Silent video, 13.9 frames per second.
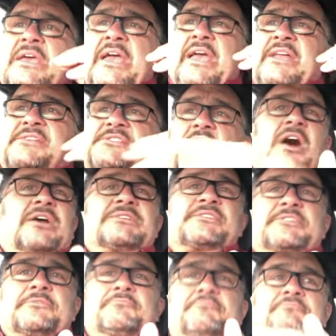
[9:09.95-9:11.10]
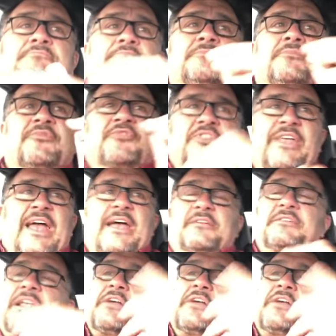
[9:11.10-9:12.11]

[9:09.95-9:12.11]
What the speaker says: it's awesome for that.